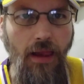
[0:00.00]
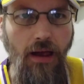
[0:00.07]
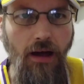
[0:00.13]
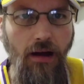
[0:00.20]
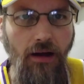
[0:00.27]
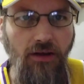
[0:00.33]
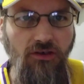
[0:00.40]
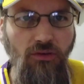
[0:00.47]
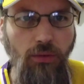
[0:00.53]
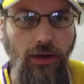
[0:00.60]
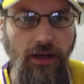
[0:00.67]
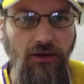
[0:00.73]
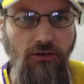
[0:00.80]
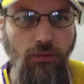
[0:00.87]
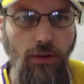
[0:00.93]

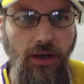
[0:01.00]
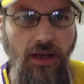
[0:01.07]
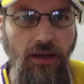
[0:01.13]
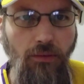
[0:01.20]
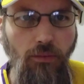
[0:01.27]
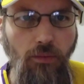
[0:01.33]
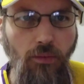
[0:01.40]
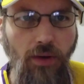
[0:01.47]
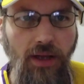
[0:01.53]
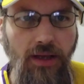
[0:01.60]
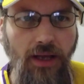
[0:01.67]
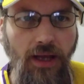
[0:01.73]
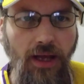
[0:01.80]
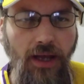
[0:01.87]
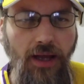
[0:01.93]
2020, when
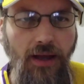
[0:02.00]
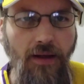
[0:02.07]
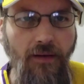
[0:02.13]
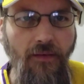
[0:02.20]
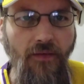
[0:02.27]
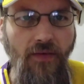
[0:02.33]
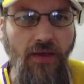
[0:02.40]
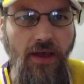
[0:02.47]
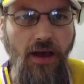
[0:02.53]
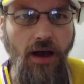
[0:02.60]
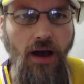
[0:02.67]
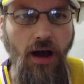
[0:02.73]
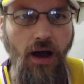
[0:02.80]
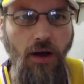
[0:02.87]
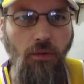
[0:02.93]
they
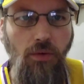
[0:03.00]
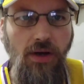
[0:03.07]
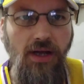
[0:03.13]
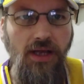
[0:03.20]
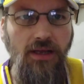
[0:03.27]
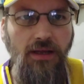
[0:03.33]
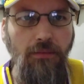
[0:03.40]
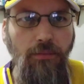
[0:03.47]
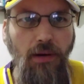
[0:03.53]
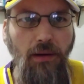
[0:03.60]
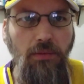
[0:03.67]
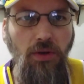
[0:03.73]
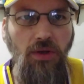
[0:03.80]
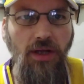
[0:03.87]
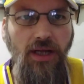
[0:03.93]
were in the
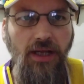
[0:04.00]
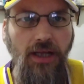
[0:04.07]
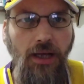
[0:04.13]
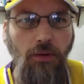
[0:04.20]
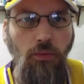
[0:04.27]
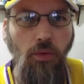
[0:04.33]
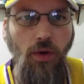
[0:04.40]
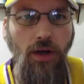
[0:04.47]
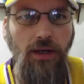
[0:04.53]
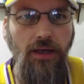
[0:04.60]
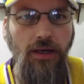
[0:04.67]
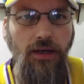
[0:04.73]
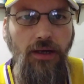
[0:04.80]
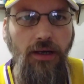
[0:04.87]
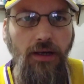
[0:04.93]
bubble and they won
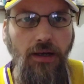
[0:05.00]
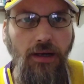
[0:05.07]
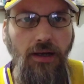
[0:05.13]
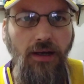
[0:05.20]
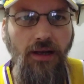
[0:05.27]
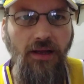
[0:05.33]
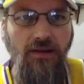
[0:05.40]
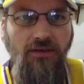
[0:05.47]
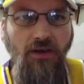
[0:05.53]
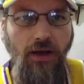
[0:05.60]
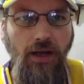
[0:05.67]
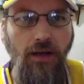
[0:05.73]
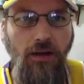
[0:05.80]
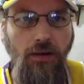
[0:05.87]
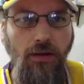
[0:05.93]
the
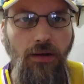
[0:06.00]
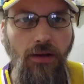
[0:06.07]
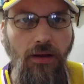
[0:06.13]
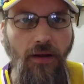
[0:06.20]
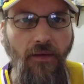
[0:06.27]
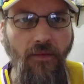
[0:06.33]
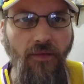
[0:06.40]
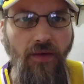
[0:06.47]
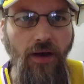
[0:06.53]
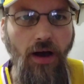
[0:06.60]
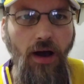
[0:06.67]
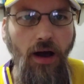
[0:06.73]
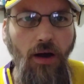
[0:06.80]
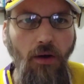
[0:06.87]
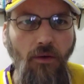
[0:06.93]
title
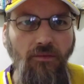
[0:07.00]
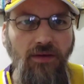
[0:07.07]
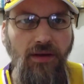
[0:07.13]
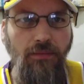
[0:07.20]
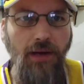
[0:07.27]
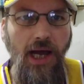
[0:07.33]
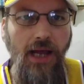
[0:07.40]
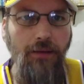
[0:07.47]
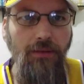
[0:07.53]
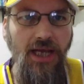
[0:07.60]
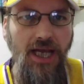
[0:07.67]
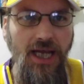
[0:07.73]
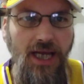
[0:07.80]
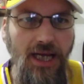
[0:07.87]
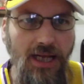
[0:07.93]
over the Miami
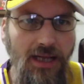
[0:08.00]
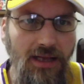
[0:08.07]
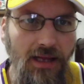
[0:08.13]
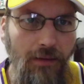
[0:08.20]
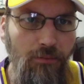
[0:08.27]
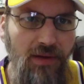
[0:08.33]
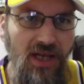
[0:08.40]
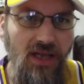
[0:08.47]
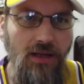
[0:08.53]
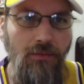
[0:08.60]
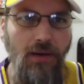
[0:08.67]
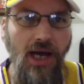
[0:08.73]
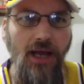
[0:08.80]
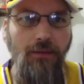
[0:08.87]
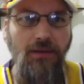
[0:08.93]
Heat. They beat the
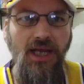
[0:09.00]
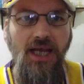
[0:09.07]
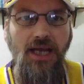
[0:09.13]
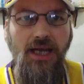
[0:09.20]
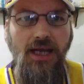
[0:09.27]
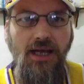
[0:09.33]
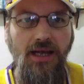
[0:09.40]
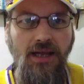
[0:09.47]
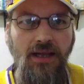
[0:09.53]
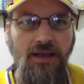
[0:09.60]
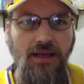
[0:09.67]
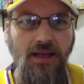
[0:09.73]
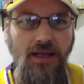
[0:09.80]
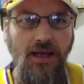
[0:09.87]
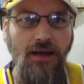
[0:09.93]
Miami Heat in
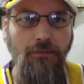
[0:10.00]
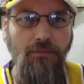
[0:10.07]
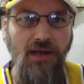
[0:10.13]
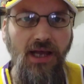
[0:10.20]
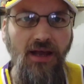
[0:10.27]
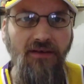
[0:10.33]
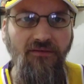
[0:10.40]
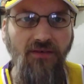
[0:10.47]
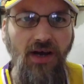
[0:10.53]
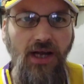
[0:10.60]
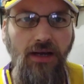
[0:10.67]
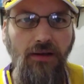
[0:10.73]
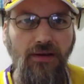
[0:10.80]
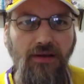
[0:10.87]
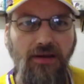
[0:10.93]
the NBA
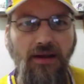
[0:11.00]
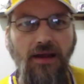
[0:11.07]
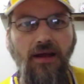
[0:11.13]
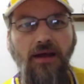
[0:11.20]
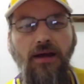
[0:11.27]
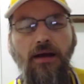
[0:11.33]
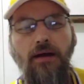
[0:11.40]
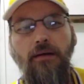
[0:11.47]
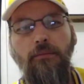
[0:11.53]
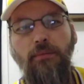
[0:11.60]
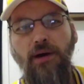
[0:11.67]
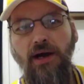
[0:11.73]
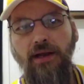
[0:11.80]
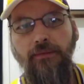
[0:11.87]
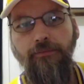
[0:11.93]
Finals.
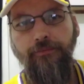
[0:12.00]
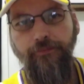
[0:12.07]
But